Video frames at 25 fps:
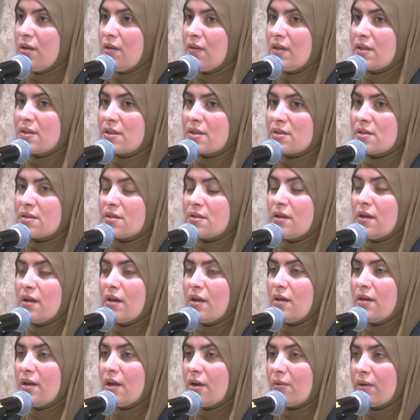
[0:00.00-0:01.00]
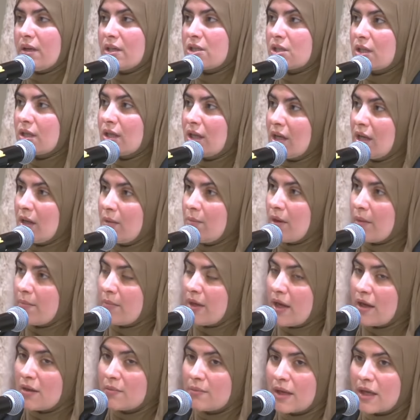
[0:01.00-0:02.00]
this is a narration in Imam
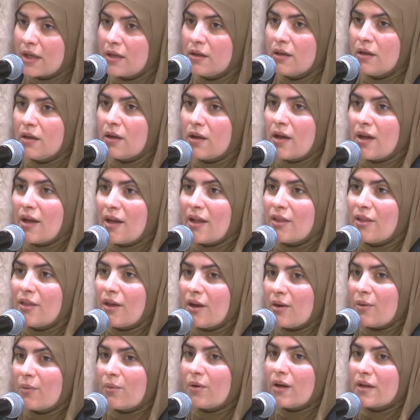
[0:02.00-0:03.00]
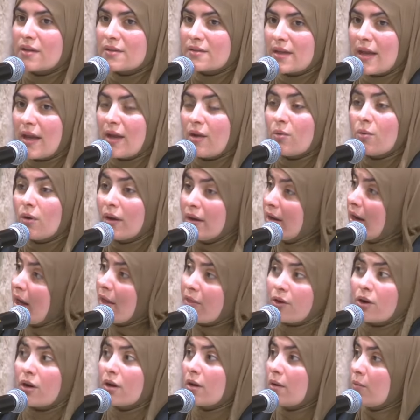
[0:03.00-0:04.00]
Ahmed, there was a,
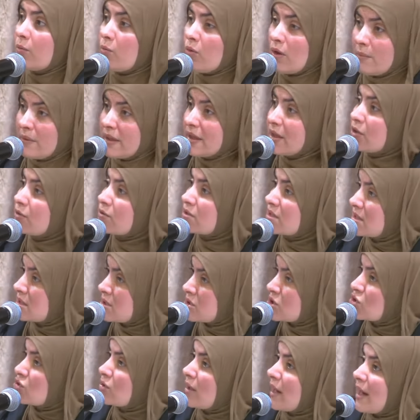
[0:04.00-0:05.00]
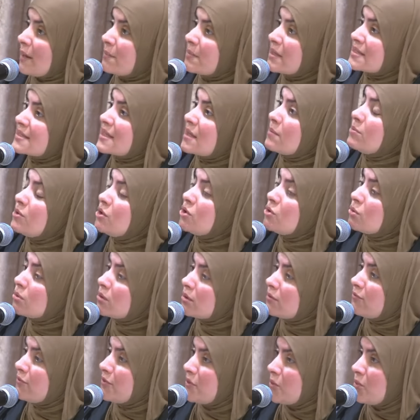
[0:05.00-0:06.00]
another woman who's described as a
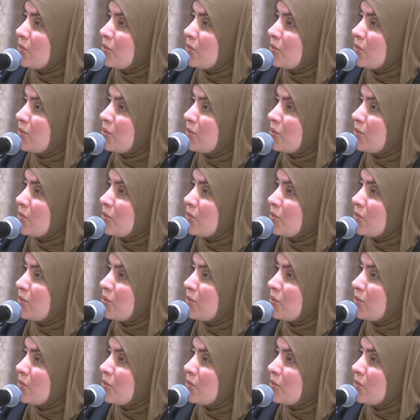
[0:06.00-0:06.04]
beautiful